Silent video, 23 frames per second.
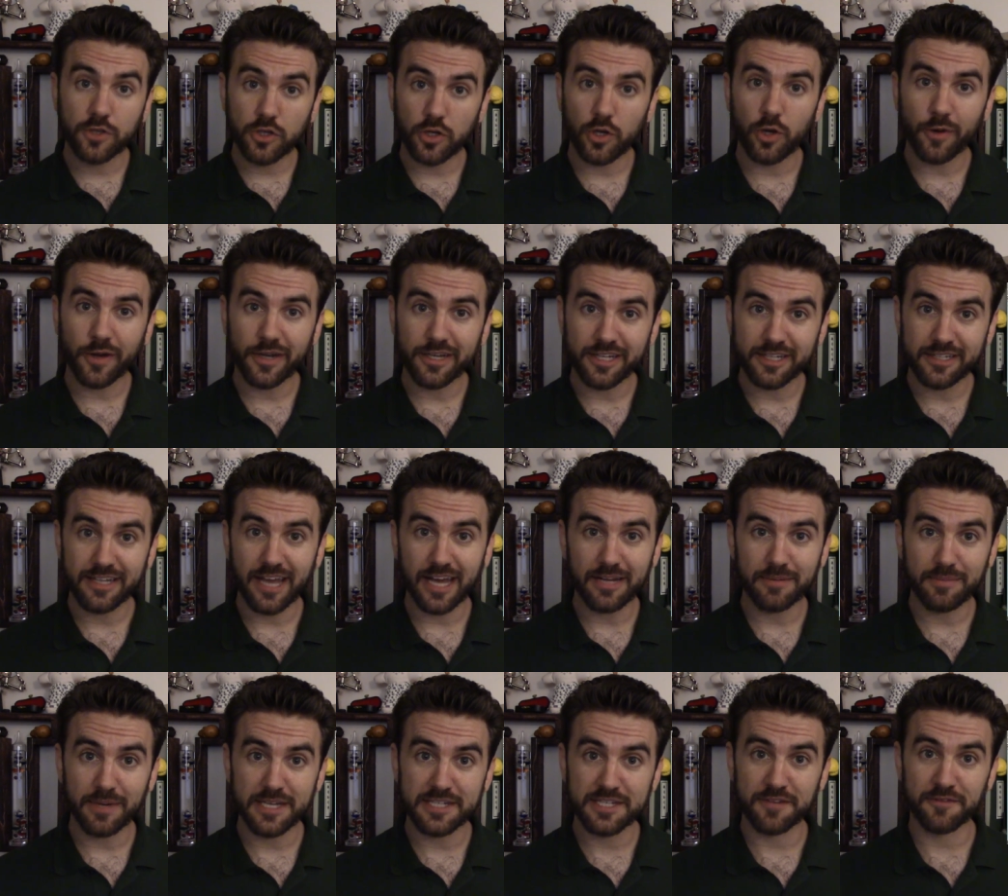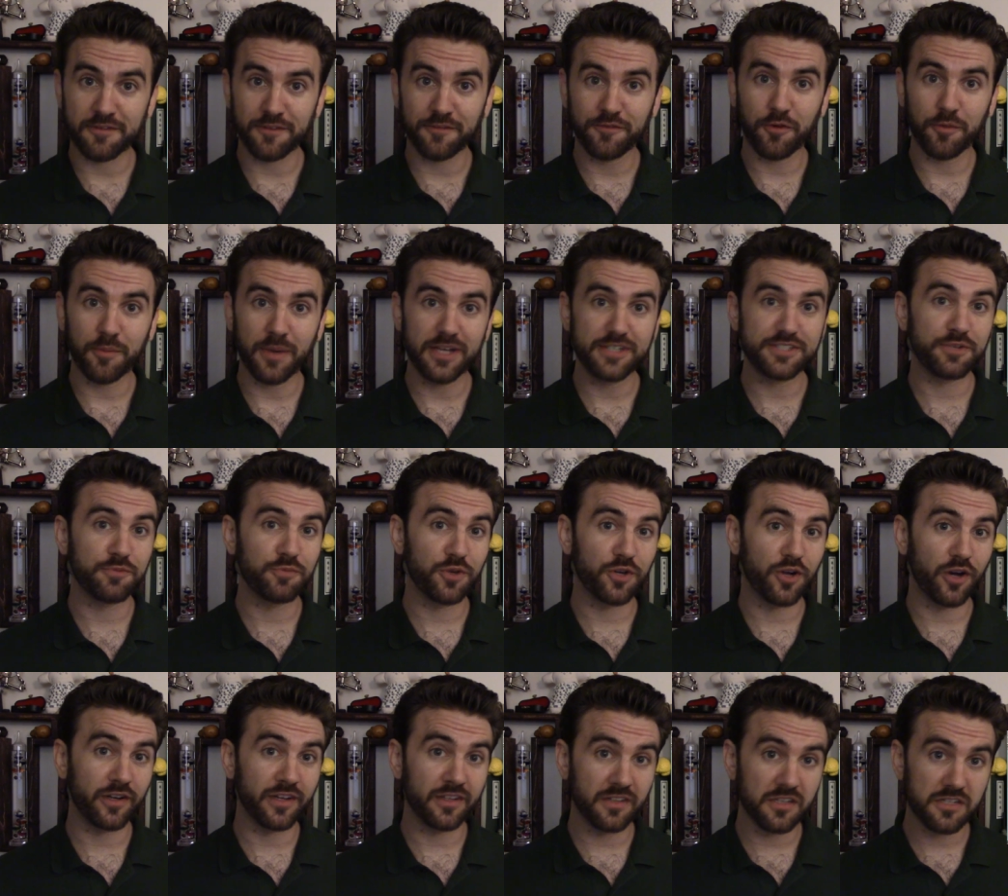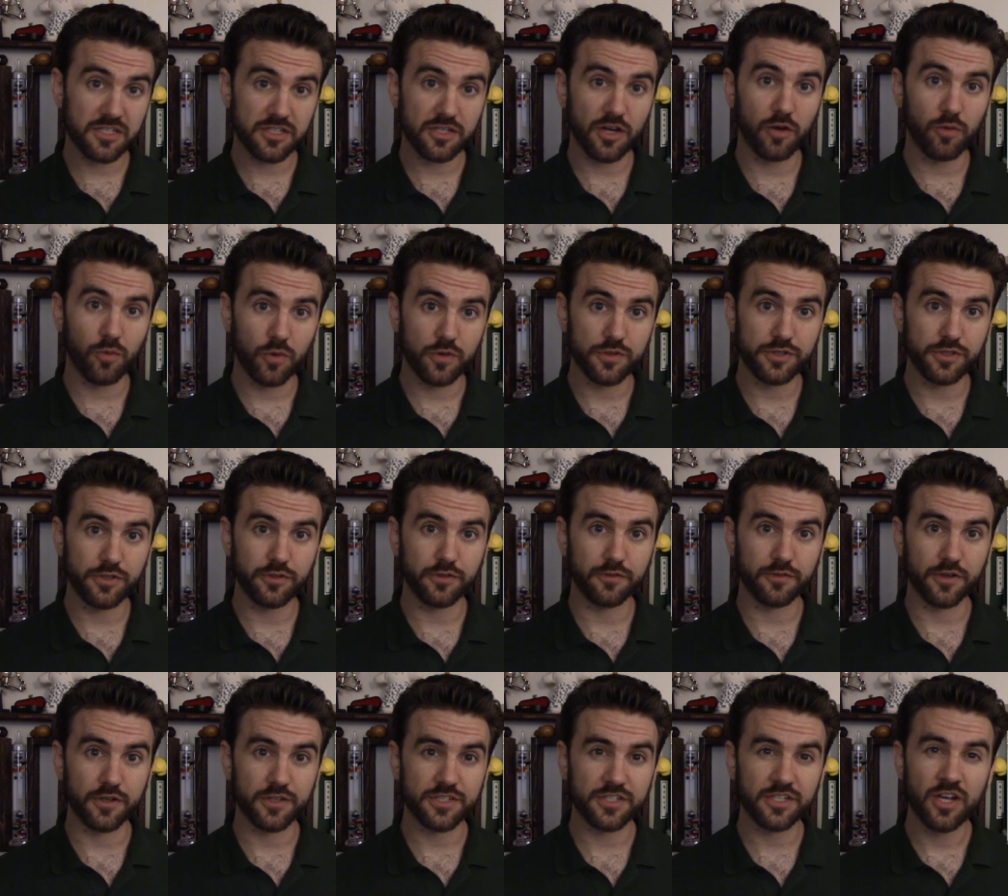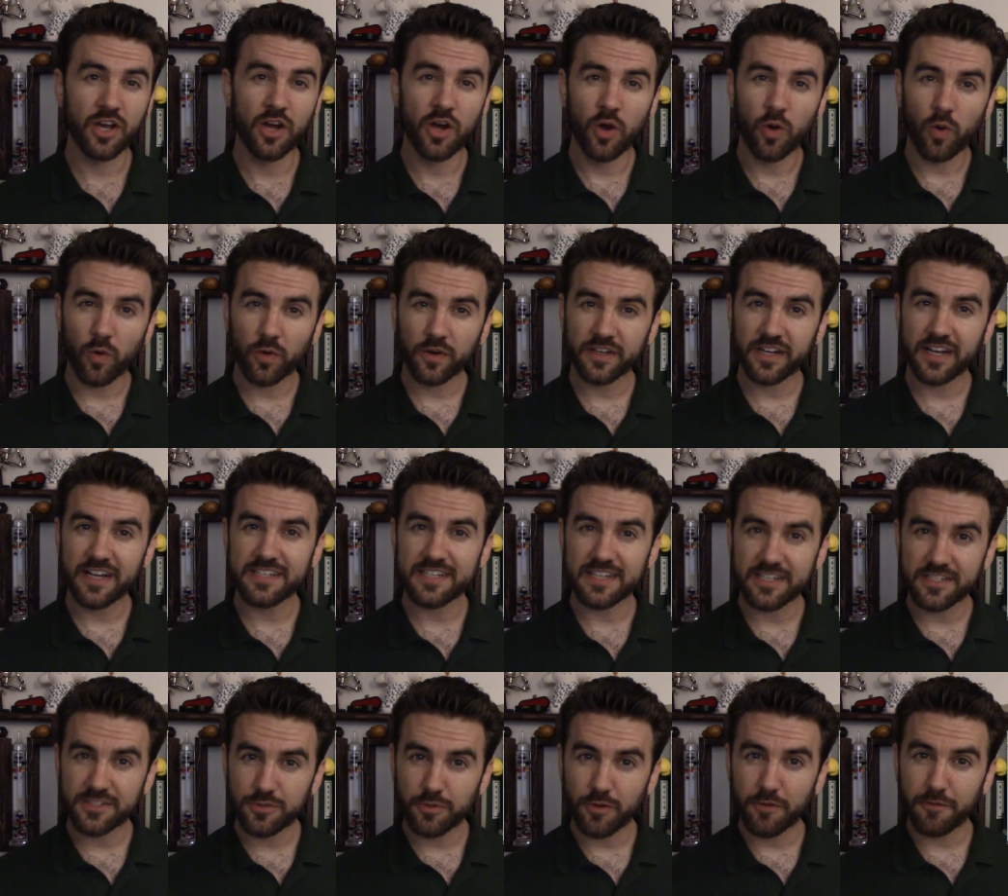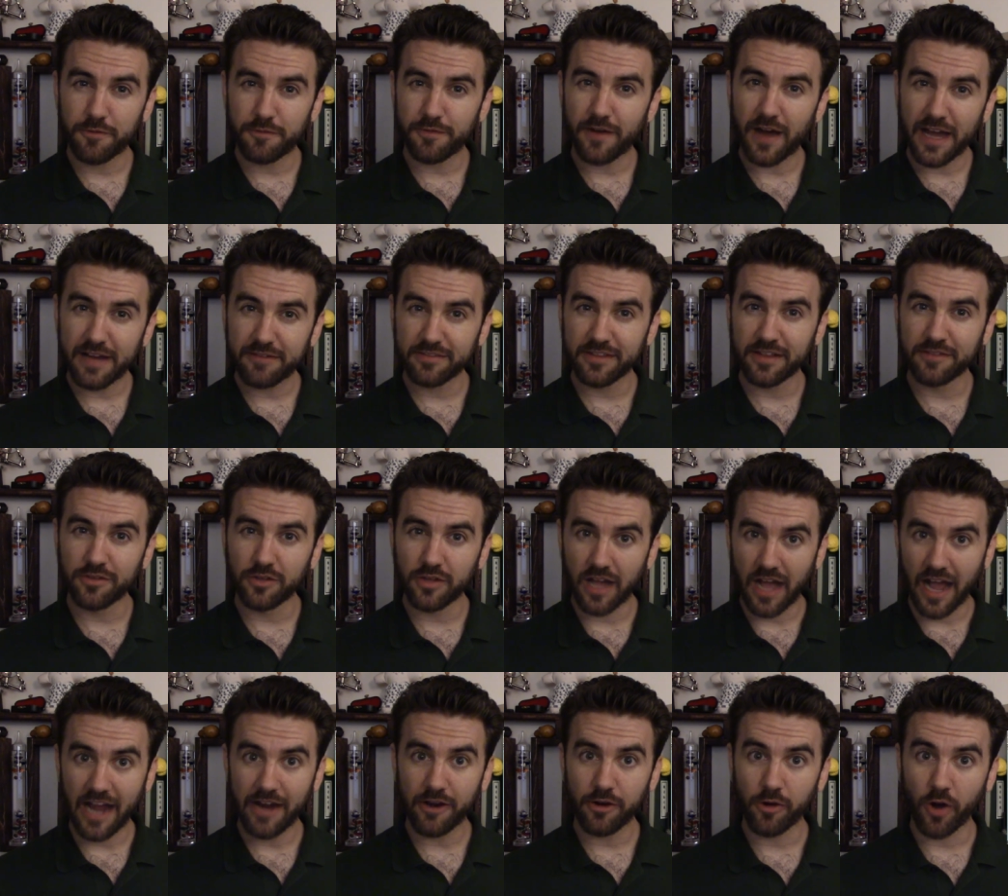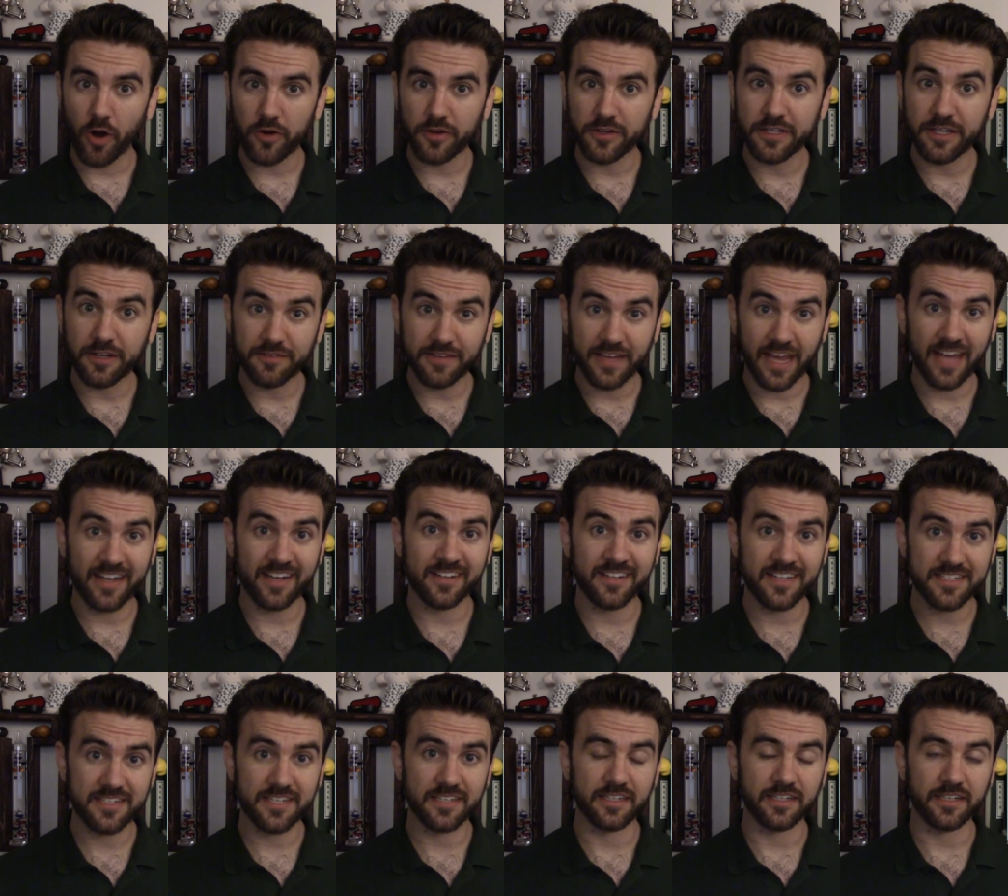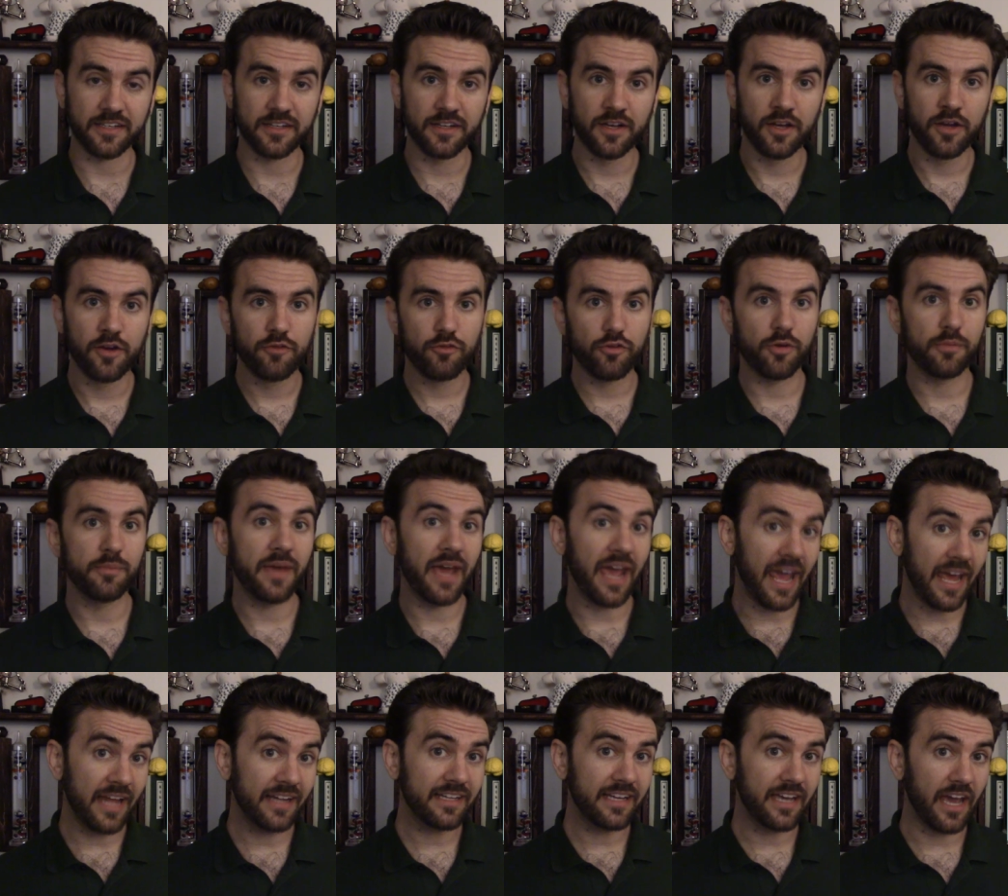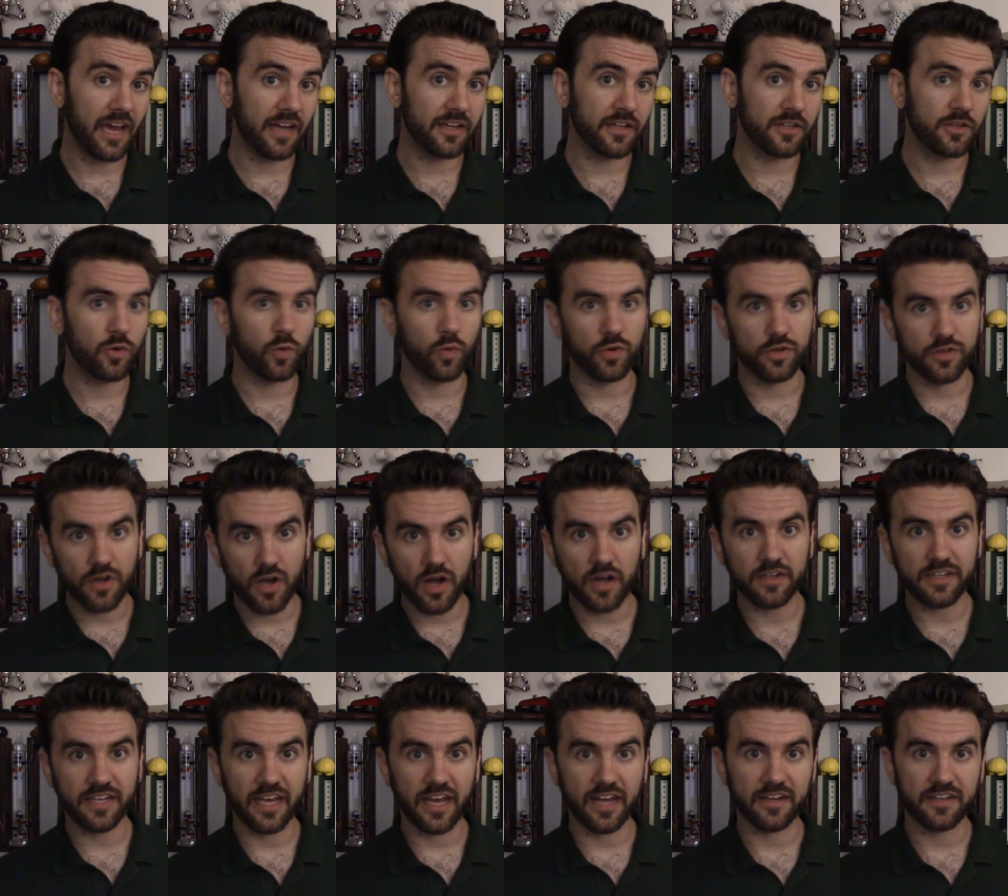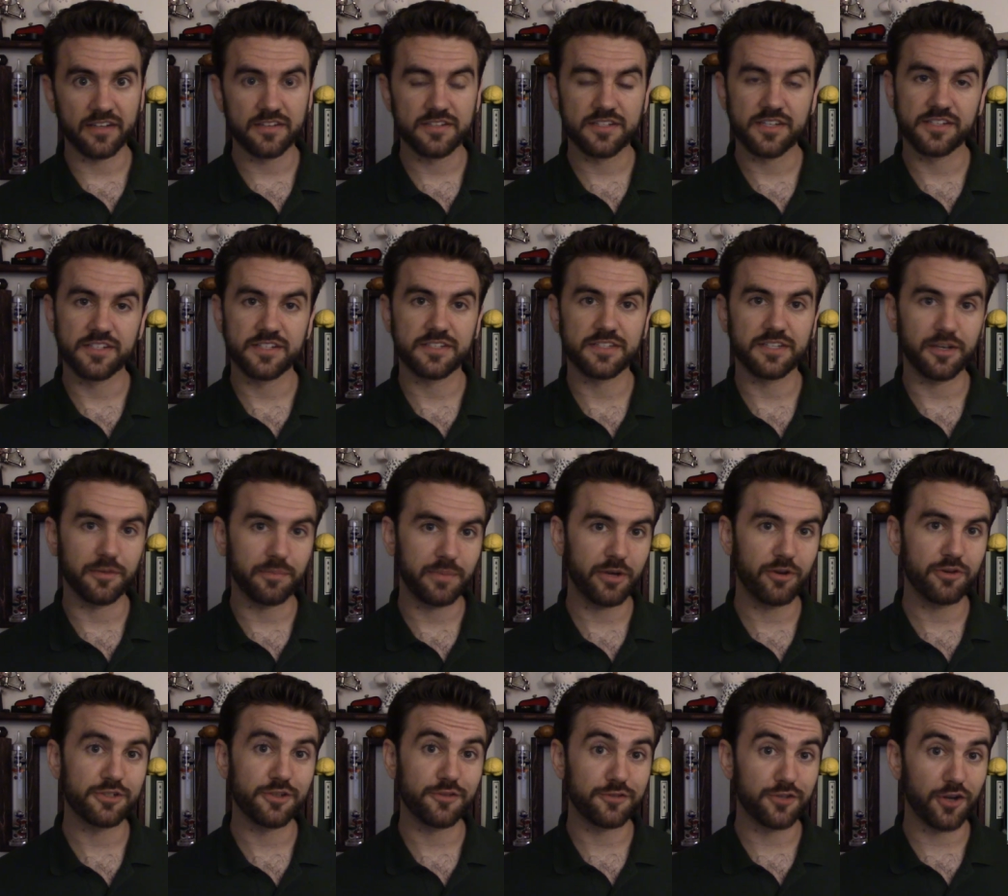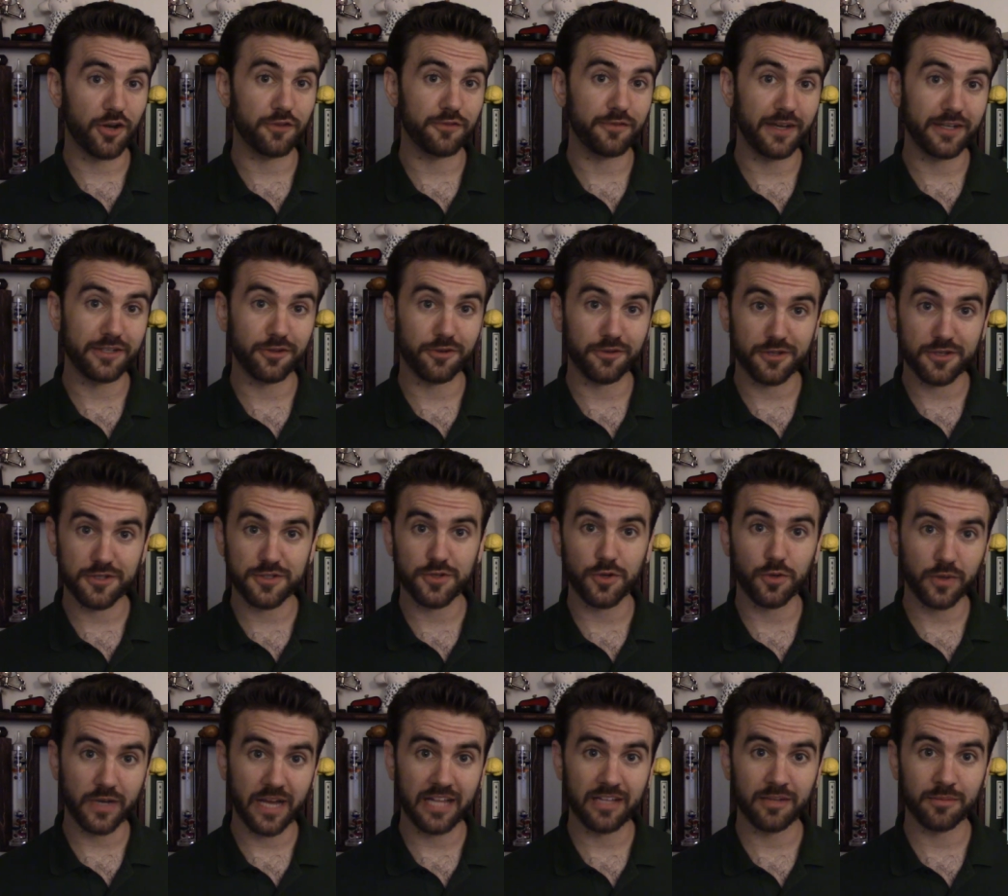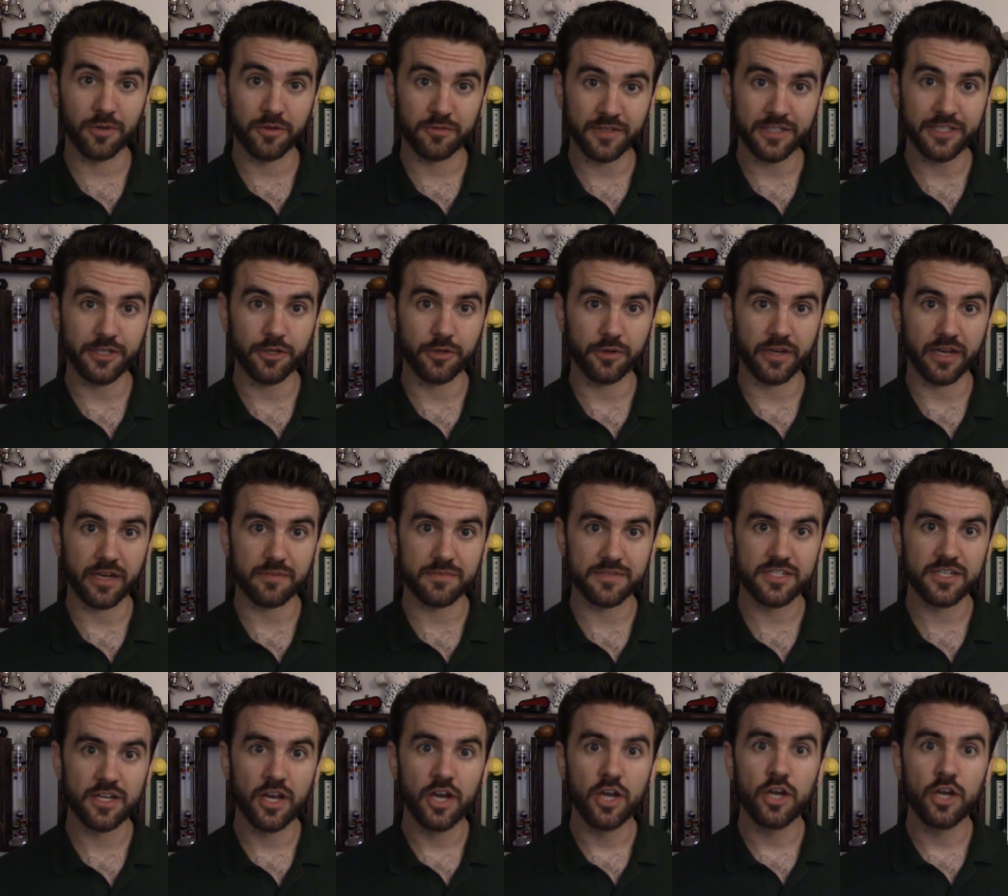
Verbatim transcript: curated database of information regarding the Star Wars universe, organized into a 5-level hierarchy of canonicity, from N-canon, or non-canon, such as the appearance of Darth Vader in the Soul Calibur video games,